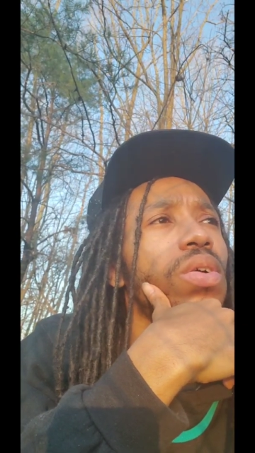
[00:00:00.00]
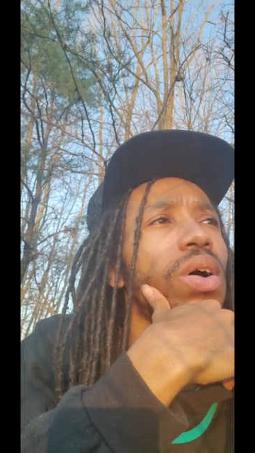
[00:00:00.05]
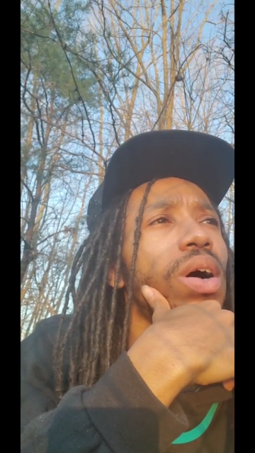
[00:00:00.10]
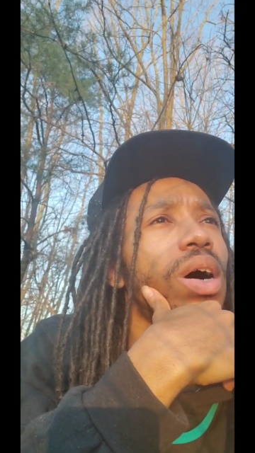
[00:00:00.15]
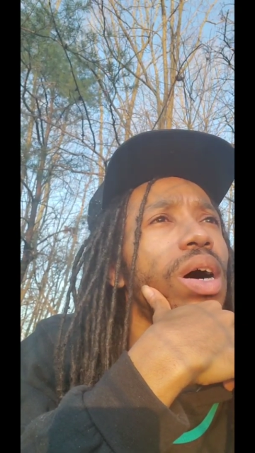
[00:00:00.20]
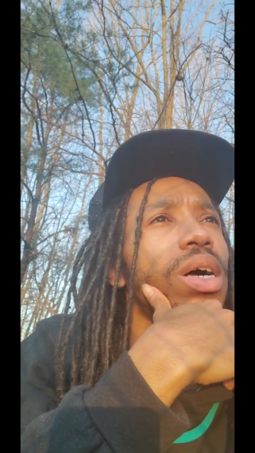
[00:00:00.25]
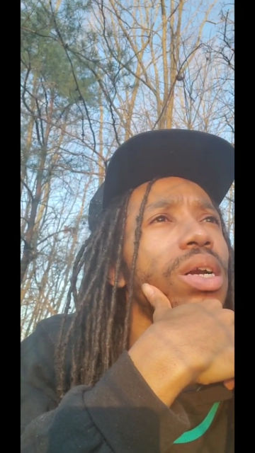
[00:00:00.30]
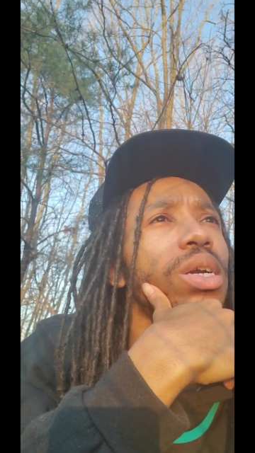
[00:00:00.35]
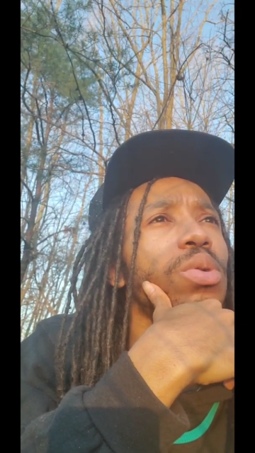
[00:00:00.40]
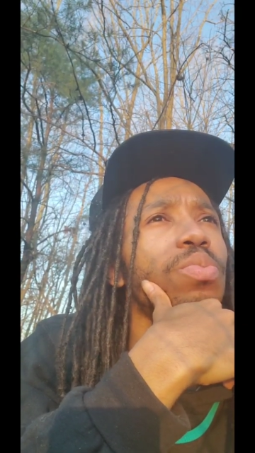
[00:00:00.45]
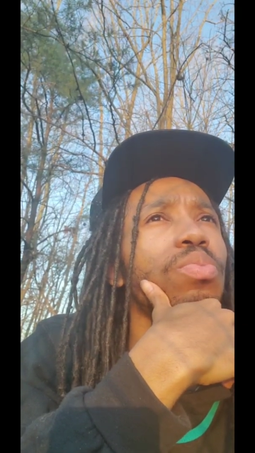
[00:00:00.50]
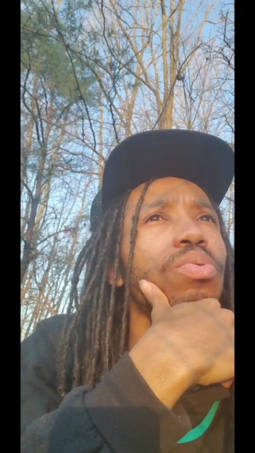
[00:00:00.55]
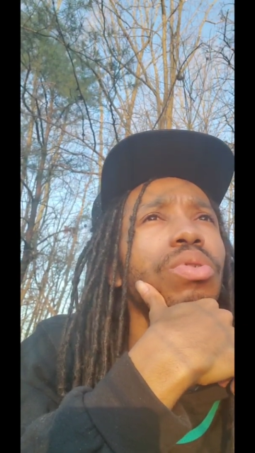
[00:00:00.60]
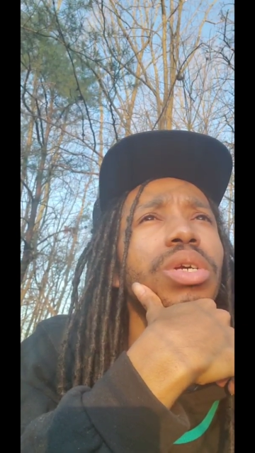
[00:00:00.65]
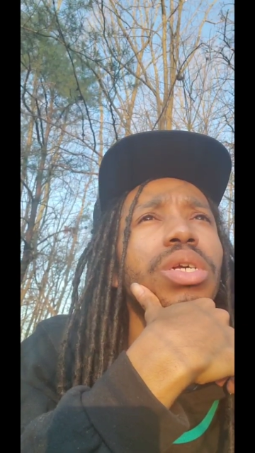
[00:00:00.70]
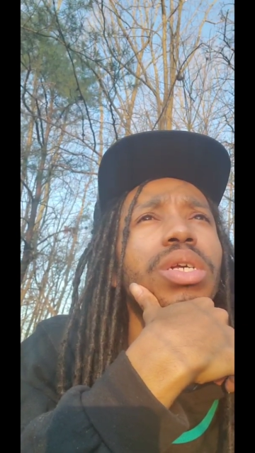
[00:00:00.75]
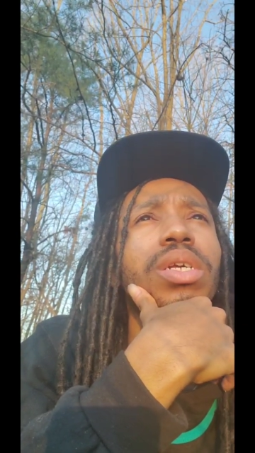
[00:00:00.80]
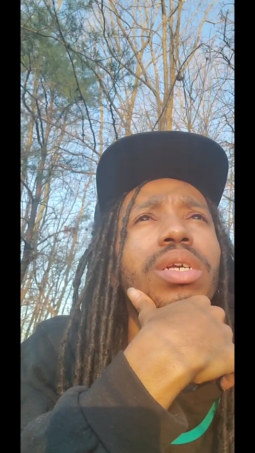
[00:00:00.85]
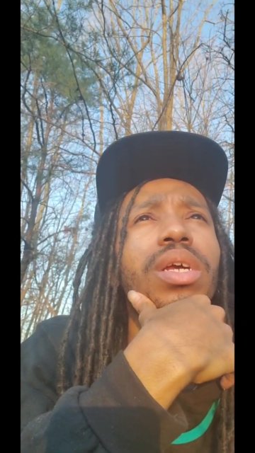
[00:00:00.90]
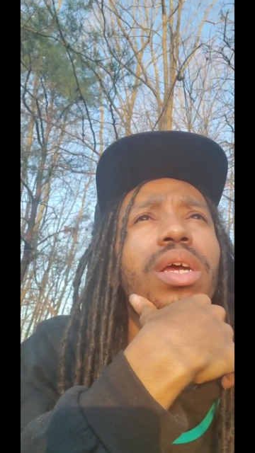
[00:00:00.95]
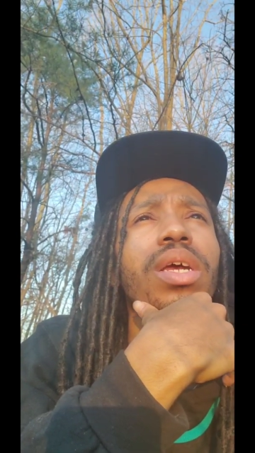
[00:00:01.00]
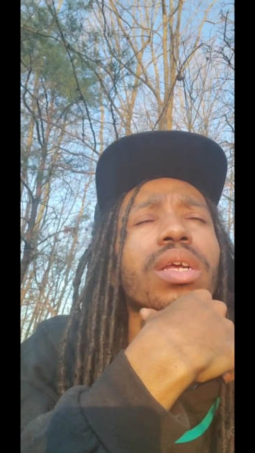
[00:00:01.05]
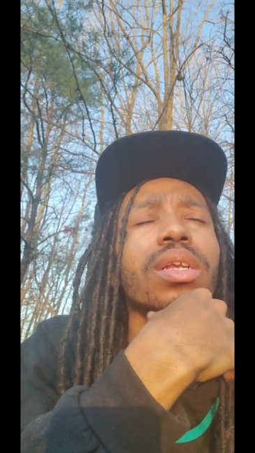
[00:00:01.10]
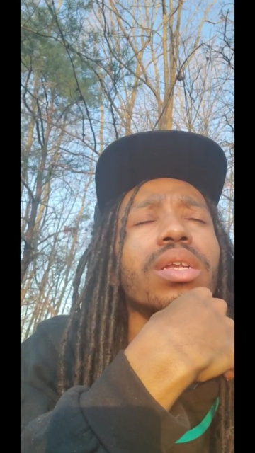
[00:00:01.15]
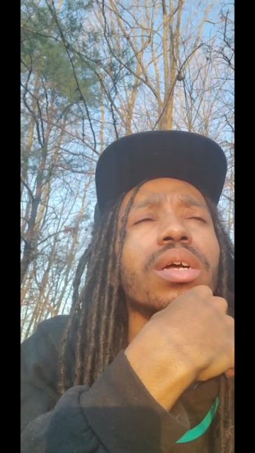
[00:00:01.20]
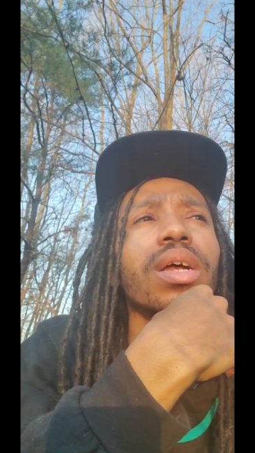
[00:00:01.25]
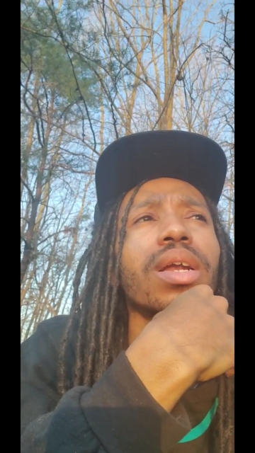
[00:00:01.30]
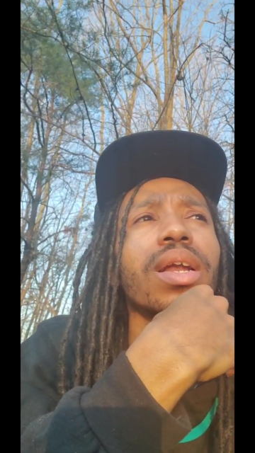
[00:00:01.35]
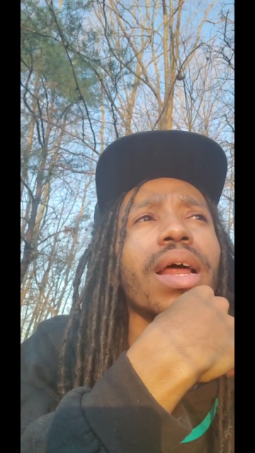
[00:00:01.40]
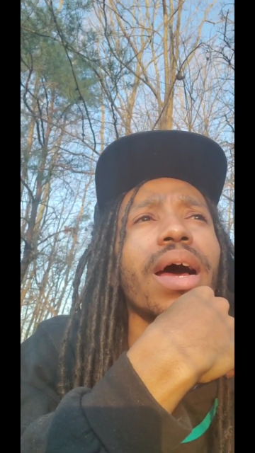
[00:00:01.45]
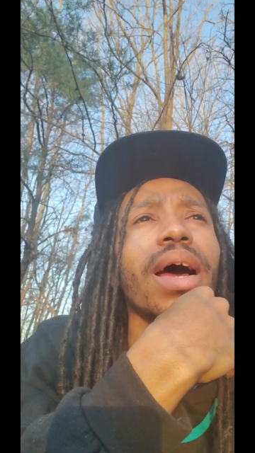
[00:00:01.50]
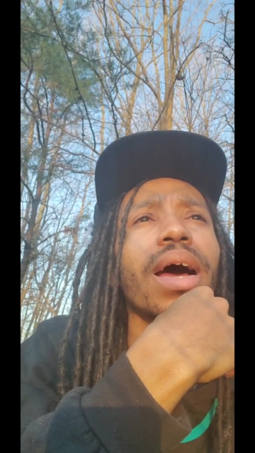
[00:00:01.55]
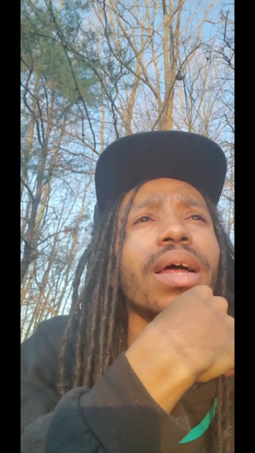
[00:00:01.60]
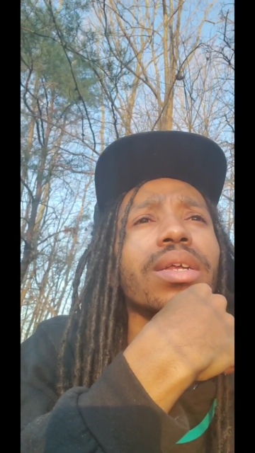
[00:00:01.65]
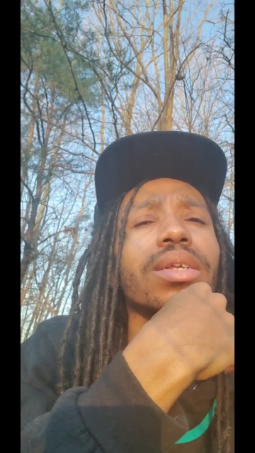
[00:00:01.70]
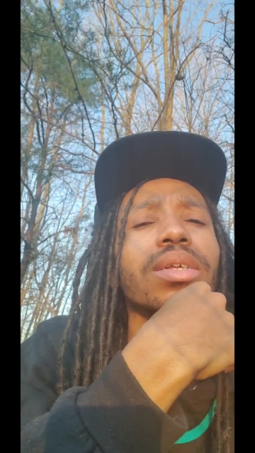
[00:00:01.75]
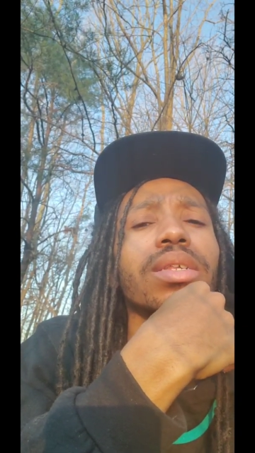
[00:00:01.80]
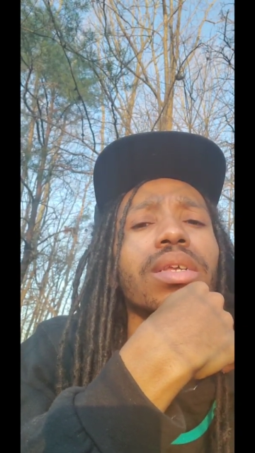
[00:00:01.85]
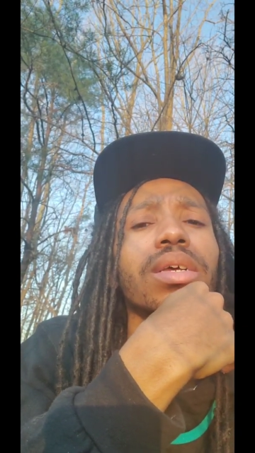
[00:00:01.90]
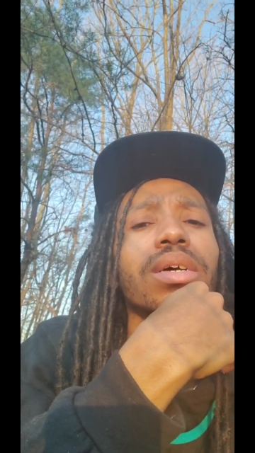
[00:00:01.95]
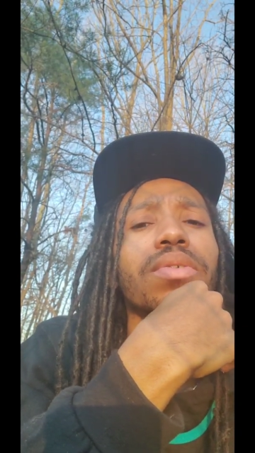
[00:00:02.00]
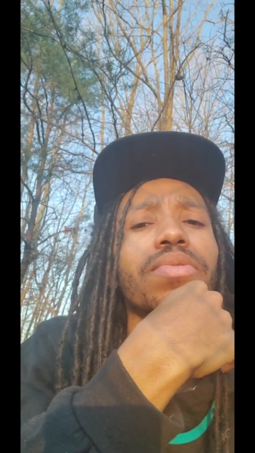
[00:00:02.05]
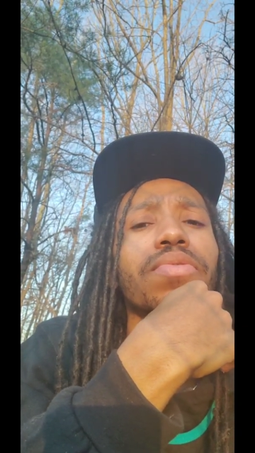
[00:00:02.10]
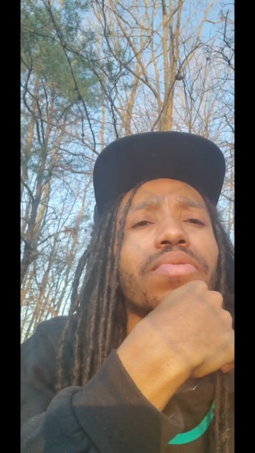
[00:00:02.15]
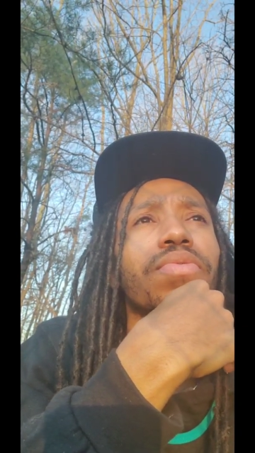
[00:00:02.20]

underappreciate a lot of stuff.